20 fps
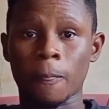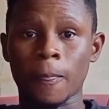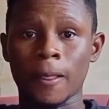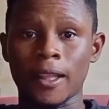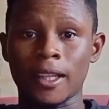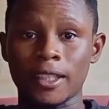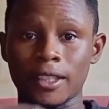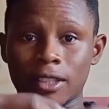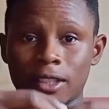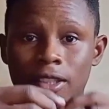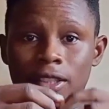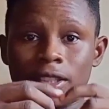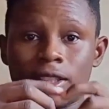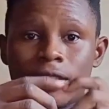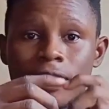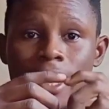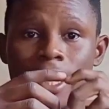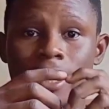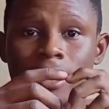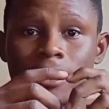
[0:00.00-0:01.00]

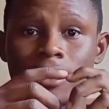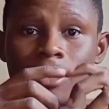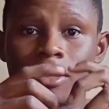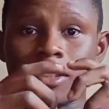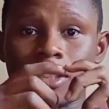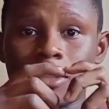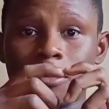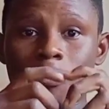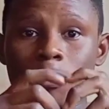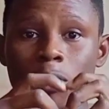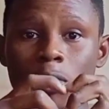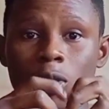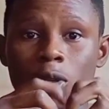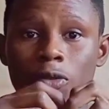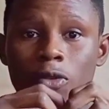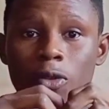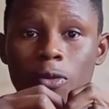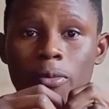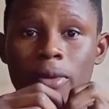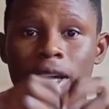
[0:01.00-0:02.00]
is like the symbol
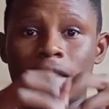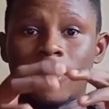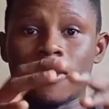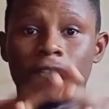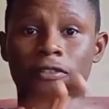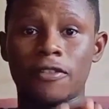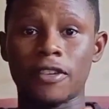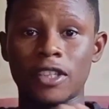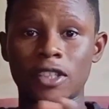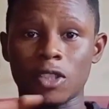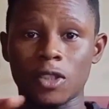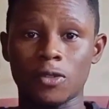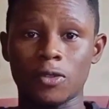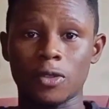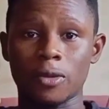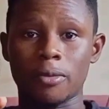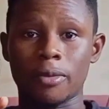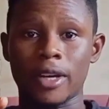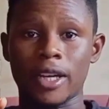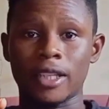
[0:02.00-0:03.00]
of your brand, the face of
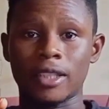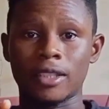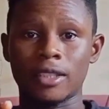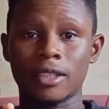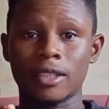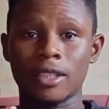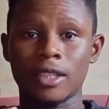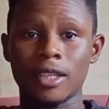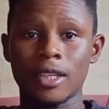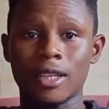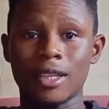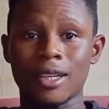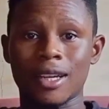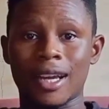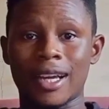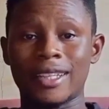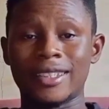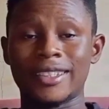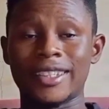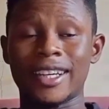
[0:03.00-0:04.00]
your brand.
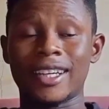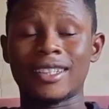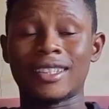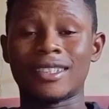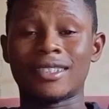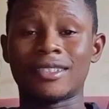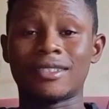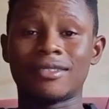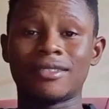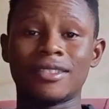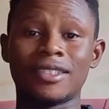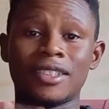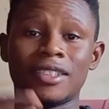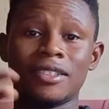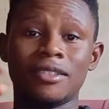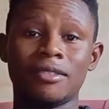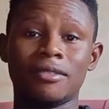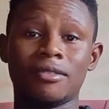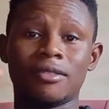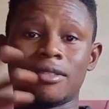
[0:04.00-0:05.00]
And there are
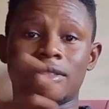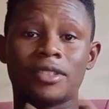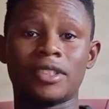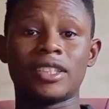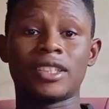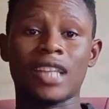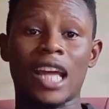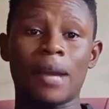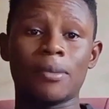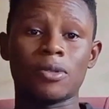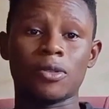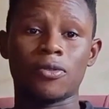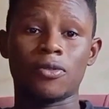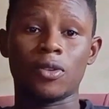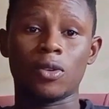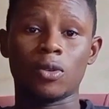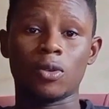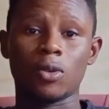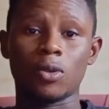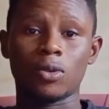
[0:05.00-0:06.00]
three types of
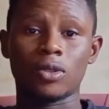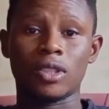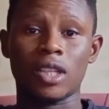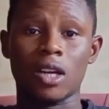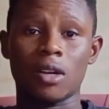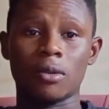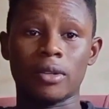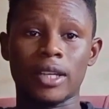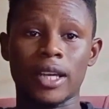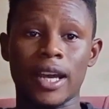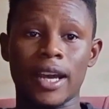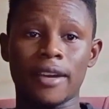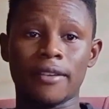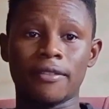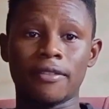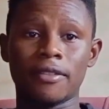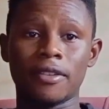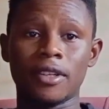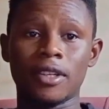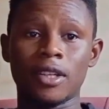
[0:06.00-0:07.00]
logos that we
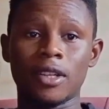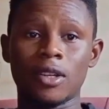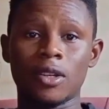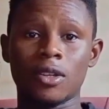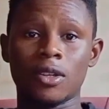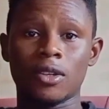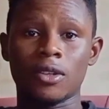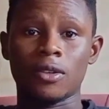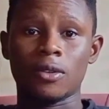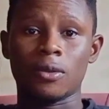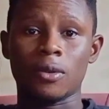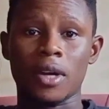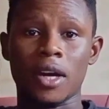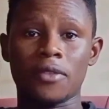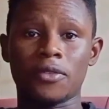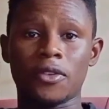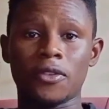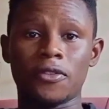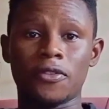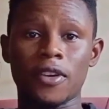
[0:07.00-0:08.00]
have. We
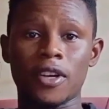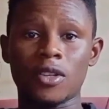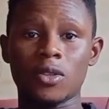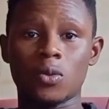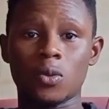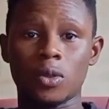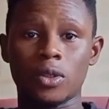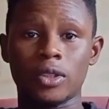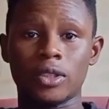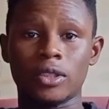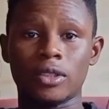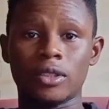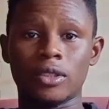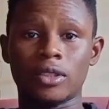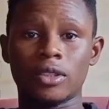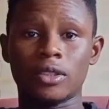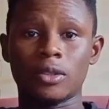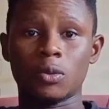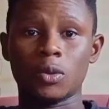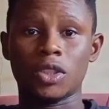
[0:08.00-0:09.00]
have the first one,
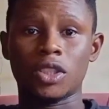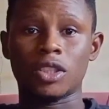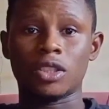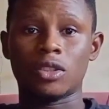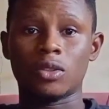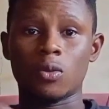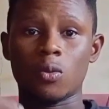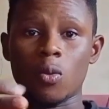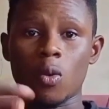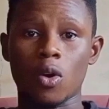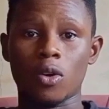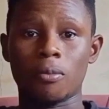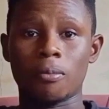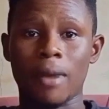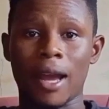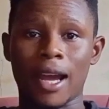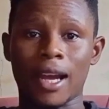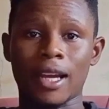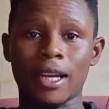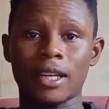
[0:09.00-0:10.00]
which is the word
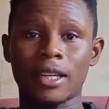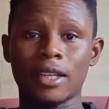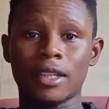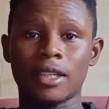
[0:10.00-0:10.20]
mark.